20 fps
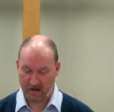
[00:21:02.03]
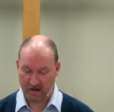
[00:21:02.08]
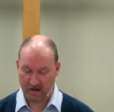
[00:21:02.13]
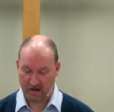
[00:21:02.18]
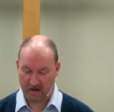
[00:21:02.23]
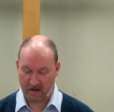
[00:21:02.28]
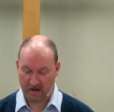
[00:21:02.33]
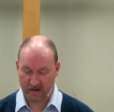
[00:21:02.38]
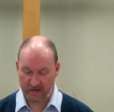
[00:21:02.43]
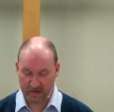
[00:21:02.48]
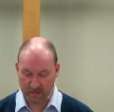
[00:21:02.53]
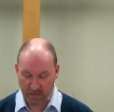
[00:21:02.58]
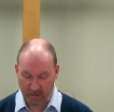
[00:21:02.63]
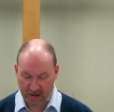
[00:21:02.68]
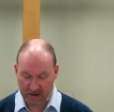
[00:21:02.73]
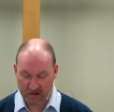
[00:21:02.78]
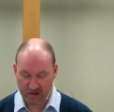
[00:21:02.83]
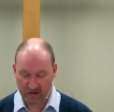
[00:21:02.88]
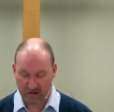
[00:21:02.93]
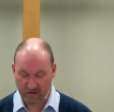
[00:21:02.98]
It is a
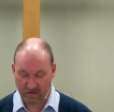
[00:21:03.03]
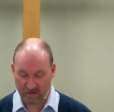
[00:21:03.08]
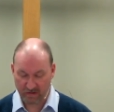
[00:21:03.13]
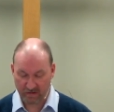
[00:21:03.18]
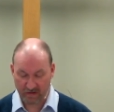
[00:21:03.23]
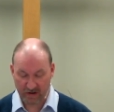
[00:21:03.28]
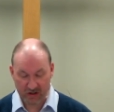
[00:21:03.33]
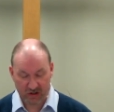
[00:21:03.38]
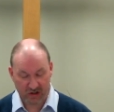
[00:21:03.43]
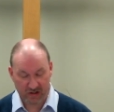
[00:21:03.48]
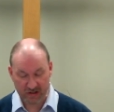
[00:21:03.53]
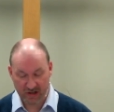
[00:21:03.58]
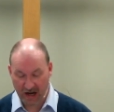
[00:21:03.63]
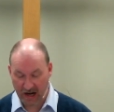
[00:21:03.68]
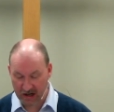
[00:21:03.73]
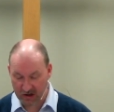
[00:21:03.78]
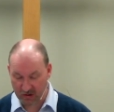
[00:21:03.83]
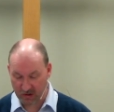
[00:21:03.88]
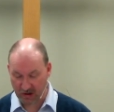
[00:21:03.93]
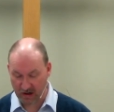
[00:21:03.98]
picture of the vicious
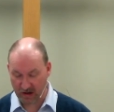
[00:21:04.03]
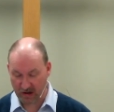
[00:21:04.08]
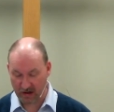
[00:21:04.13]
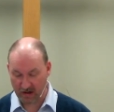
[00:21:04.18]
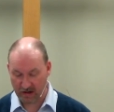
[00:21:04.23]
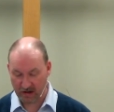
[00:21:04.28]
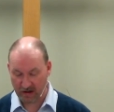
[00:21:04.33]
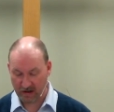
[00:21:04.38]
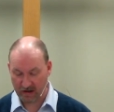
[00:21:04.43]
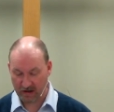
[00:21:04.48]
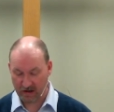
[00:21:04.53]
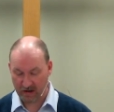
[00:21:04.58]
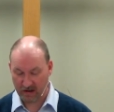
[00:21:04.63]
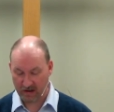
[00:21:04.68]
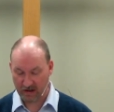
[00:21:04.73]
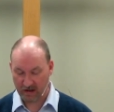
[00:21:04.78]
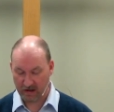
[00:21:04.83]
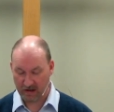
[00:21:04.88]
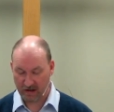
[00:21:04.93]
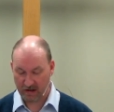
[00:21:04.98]
hatred,
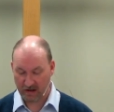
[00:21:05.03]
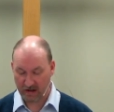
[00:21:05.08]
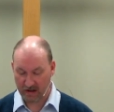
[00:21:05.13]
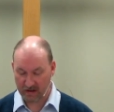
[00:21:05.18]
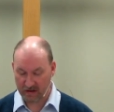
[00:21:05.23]
yet